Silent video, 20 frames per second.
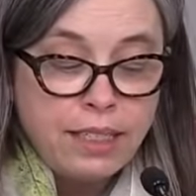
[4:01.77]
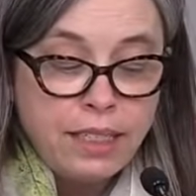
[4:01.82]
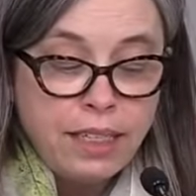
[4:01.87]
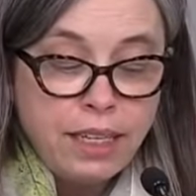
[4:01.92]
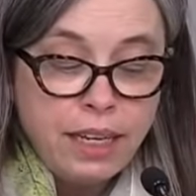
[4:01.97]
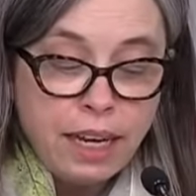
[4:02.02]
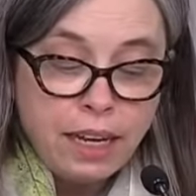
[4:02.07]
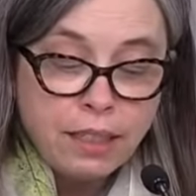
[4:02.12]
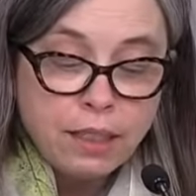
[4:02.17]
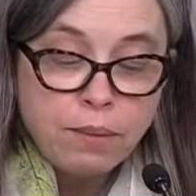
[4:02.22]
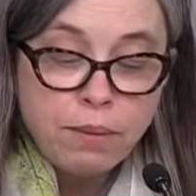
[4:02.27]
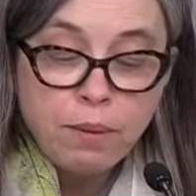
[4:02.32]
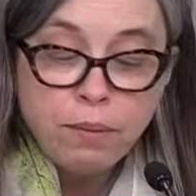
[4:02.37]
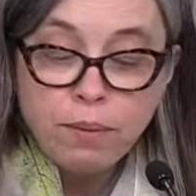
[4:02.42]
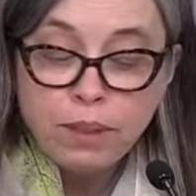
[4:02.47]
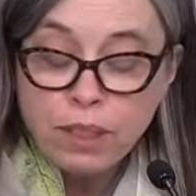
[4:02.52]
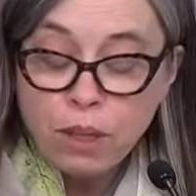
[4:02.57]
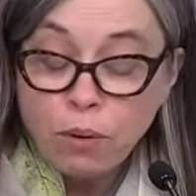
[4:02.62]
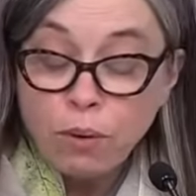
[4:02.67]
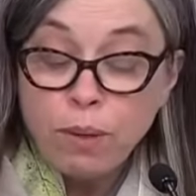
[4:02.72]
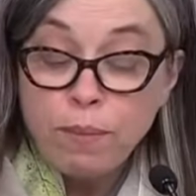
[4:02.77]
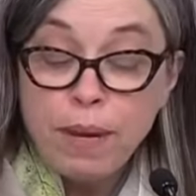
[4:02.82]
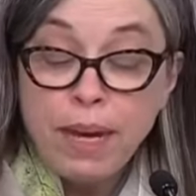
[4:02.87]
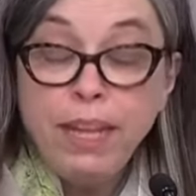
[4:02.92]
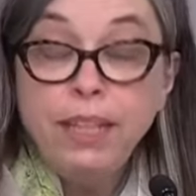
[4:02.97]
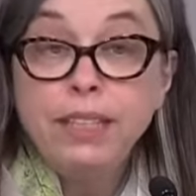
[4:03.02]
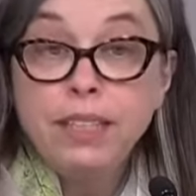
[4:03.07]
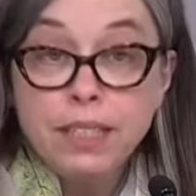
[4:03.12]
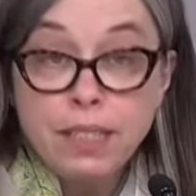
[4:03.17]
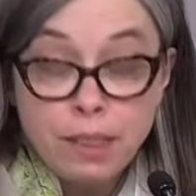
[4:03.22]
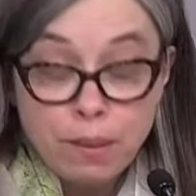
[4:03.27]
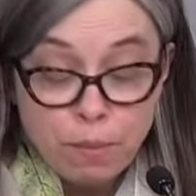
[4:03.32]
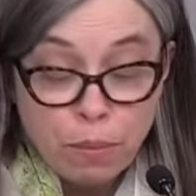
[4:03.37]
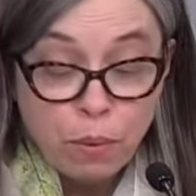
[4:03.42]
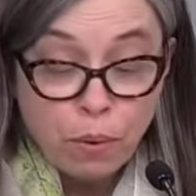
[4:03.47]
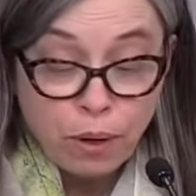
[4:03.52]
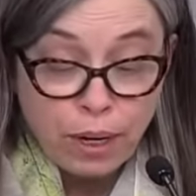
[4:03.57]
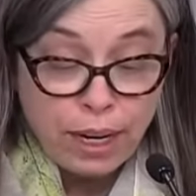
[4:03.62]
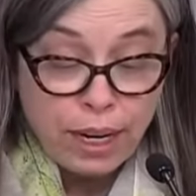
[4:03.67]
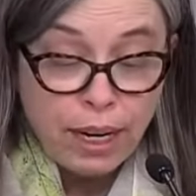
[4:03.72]
As the announcement was only made this
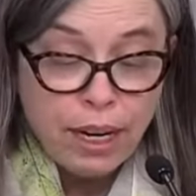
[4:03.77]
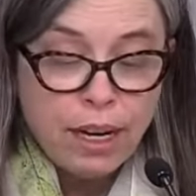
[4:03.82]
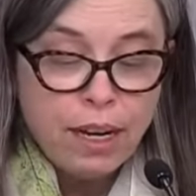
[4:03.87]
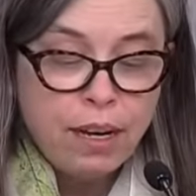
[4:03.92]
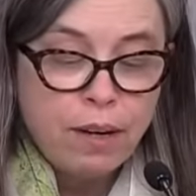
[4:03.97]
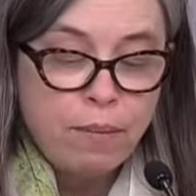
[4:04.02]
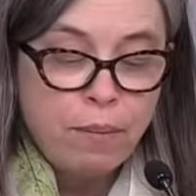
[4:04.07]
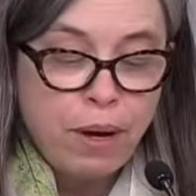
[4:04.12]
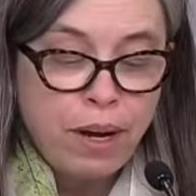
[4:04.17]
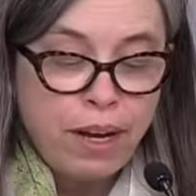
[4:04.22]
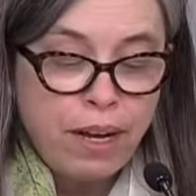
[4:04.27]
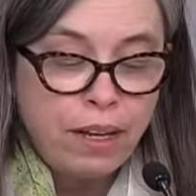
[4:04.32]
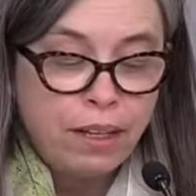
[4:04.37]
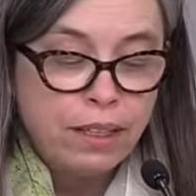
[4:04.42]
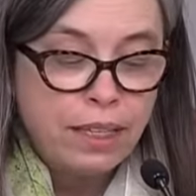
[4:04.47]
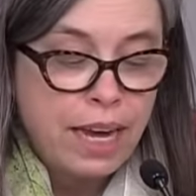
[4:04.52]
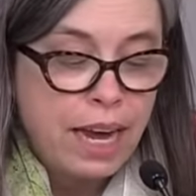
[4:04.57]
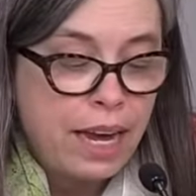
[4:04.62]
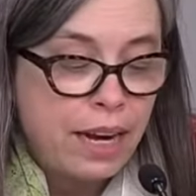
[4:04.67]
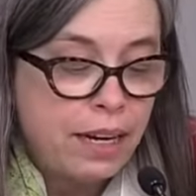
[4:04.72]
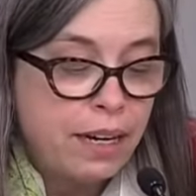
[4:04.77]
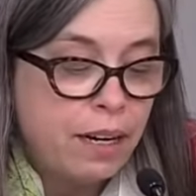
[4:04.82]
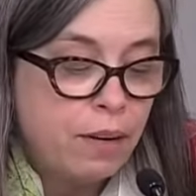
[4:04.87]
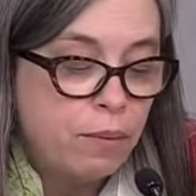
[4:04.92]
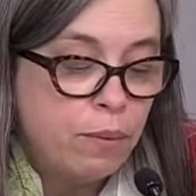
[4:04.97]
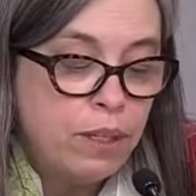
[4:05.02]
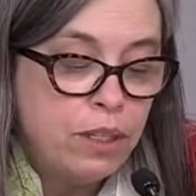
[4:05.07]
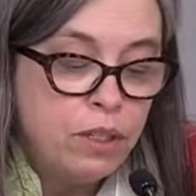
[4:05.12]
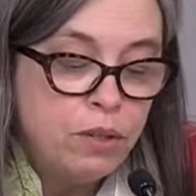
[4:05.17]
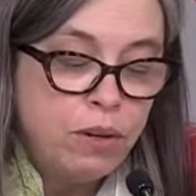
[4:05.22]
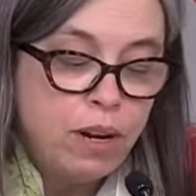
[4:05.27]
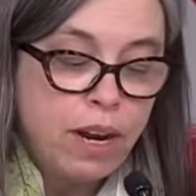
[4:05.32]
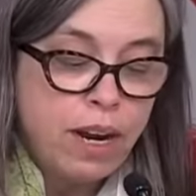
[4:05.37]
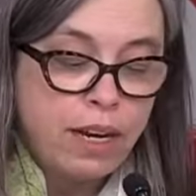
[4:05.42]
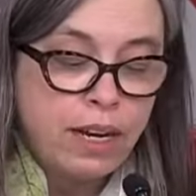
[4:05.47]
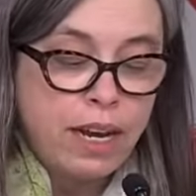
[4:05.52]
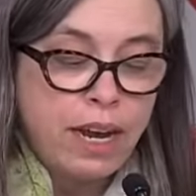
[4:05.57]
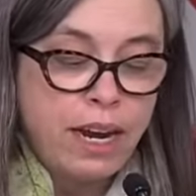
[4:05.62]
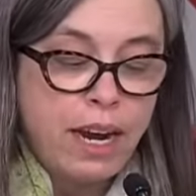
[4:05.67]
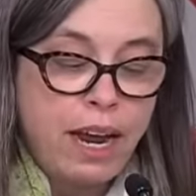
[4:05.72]
morning by Health Canada, we do
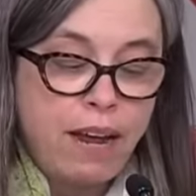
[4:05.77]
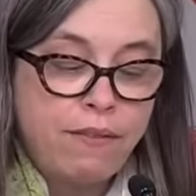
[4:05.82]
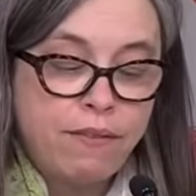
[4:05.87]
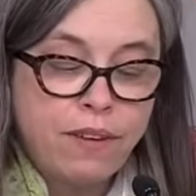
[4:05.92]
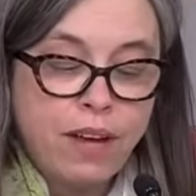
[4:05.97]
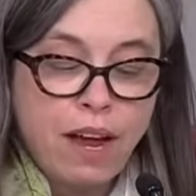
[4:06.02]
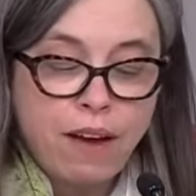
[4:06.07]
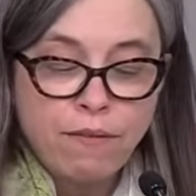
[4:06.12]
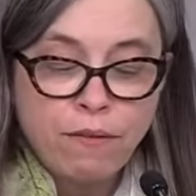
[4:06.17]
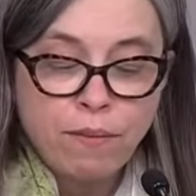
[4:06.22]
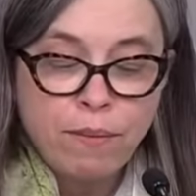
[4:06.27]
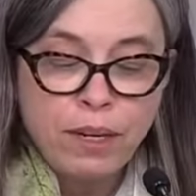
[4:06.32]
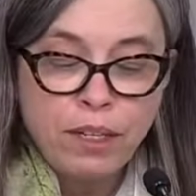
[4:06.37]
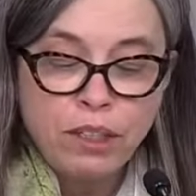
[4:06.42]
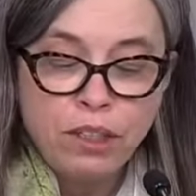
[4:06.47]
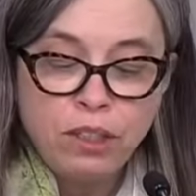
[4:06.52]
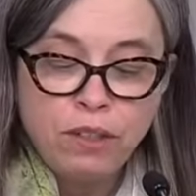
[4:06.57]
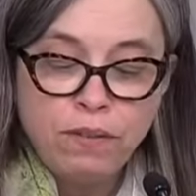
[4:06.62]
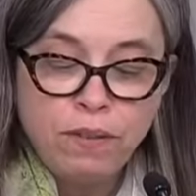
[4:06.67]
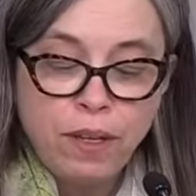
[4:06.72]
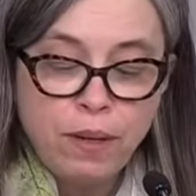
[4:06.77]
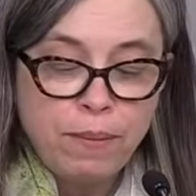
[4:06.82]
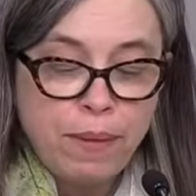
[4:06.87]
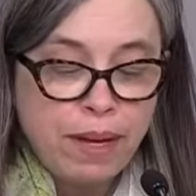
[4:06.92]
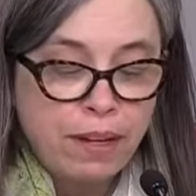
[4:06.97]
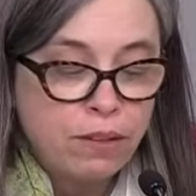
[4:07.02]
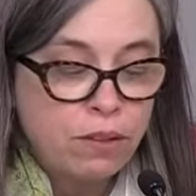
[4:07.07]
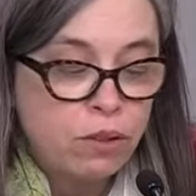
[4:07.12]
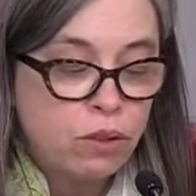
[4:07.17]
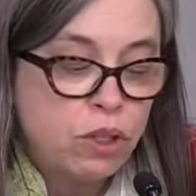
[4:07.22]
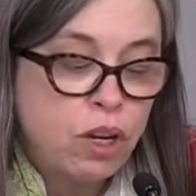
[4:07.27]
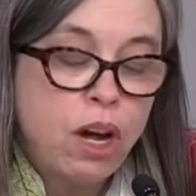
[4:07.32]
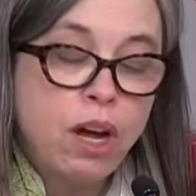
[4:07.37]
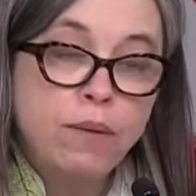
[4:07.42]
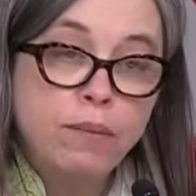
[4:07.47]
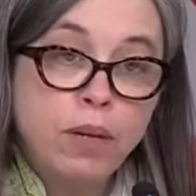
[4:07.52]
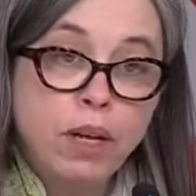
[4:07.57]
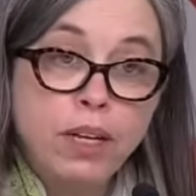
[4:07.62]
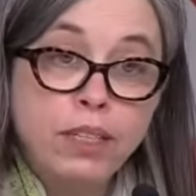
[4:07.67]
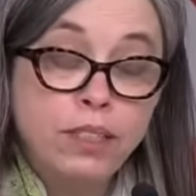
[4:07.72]
not yet have confirmation of the amounts or
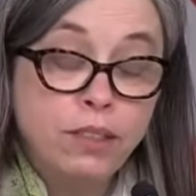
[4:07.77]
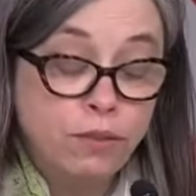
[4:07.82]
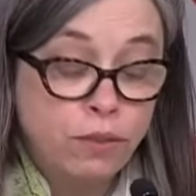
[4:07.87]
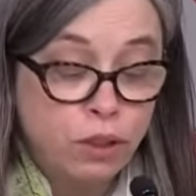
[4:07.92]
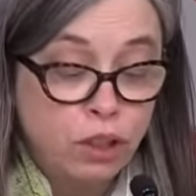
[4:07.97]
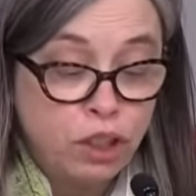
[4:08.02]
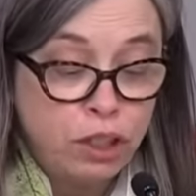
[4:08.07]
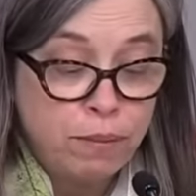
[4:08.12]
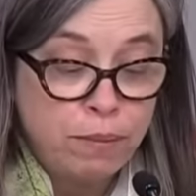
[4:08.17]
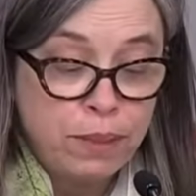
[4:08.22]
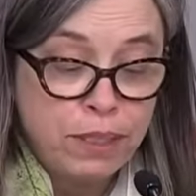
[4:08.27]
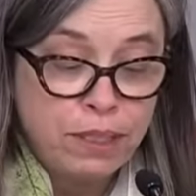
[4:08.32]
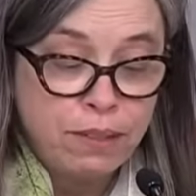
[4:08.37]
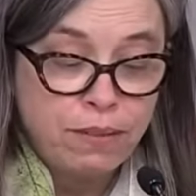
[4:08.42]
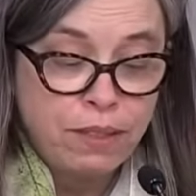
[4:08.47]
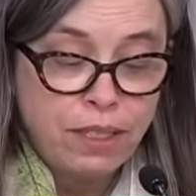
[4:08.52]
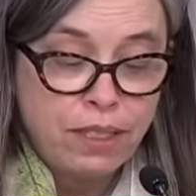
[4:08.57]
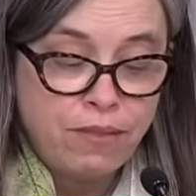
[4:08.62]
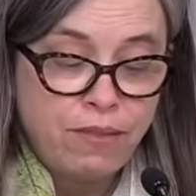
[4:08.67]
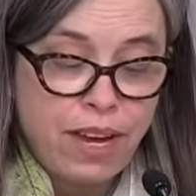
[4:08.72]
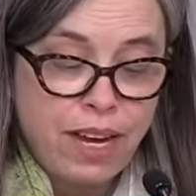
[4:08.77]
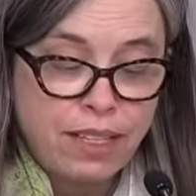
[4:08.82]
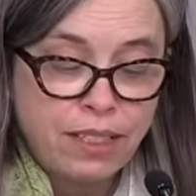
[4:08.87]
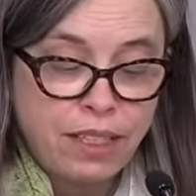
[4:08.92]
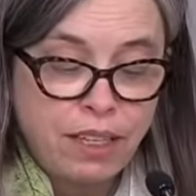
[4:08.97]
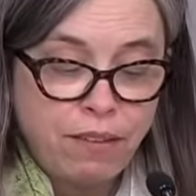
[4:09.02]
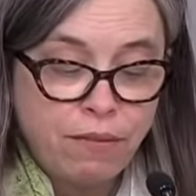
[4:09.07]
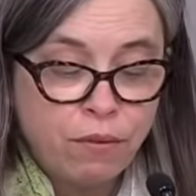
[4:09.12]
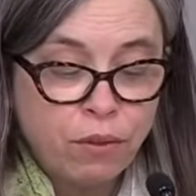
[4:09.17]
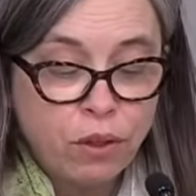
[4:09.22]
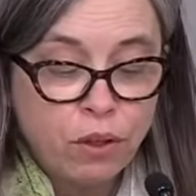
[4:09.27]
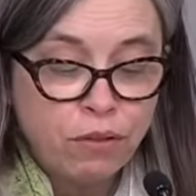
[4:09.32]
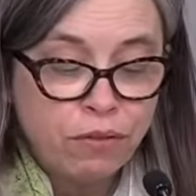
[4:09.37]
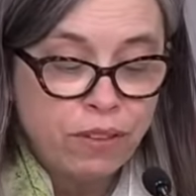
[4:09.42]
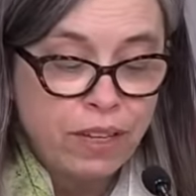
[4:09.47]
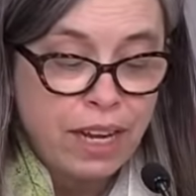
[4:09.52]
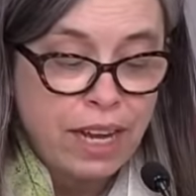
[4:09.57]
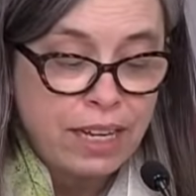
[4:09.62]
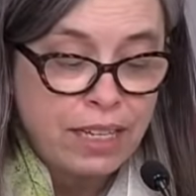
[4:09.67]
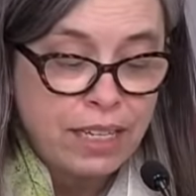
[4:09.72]
timelines for shipments of this vaccine for
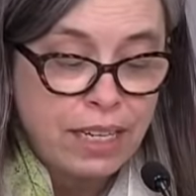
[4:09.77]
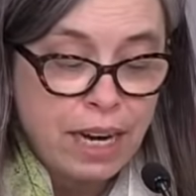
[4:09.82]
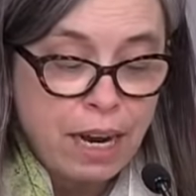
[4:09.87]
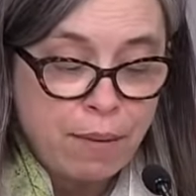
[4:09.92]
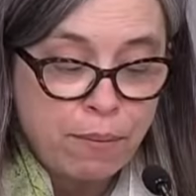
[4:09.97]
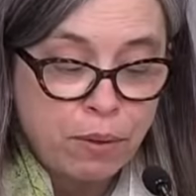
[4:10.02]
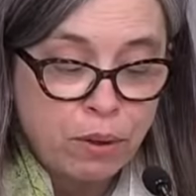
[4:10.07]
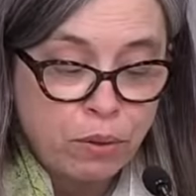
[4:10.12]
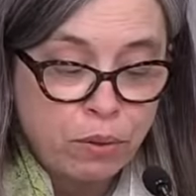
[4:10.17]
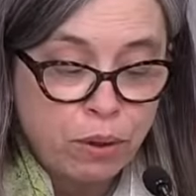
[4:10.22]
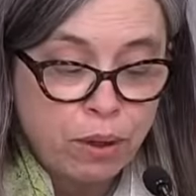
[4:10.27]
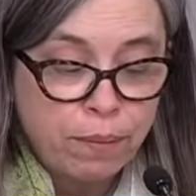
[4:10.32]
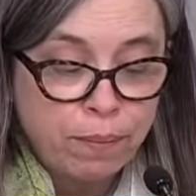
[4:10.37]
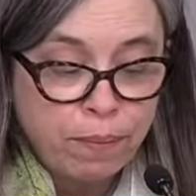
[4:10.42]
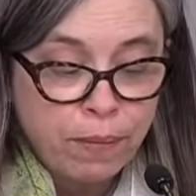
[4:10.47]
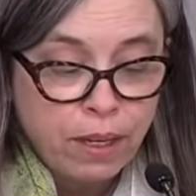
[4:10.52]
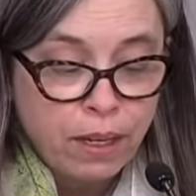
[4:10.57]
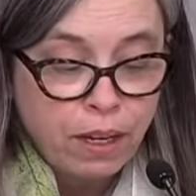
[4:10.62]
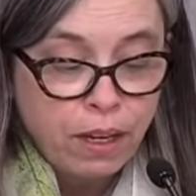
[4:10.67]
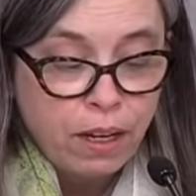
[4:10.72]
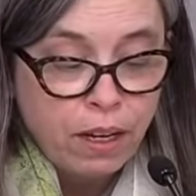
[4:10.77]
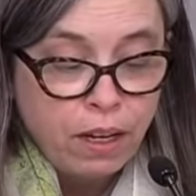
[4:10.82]
Newfoundland and Labrador.